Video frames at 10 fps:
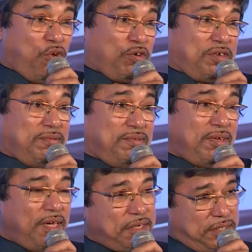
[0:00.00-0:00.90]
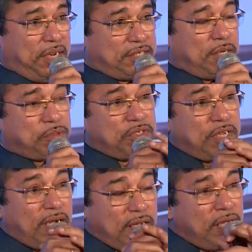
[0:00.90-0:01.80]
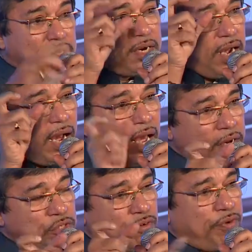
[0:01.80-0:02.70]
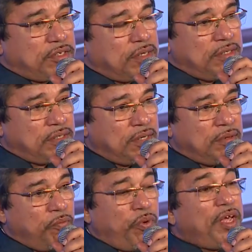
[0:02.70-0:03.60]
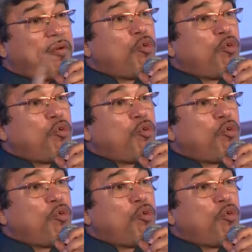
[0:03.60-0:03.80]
not. It is an exception. There are, there are islands of excellence in where